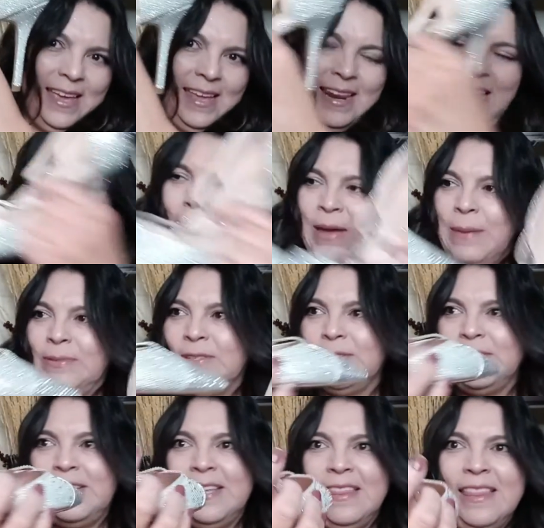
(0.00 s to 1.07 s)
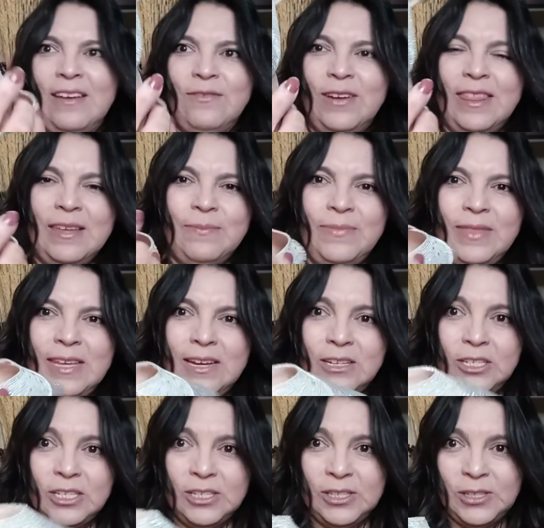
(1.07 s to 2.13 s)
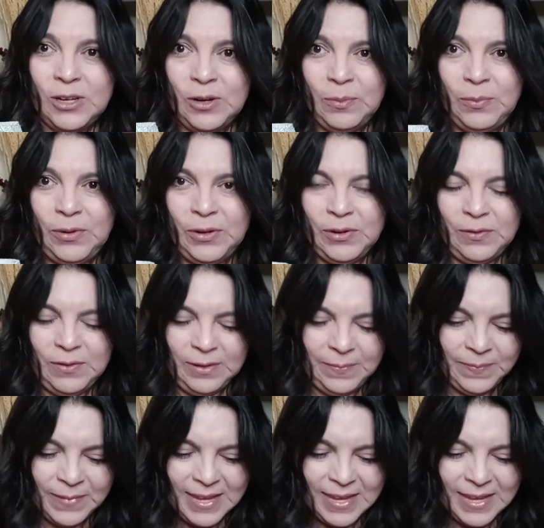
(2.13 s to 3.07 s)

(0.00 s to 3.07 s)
And I'm absolutely in love with them. They are just so beautiful.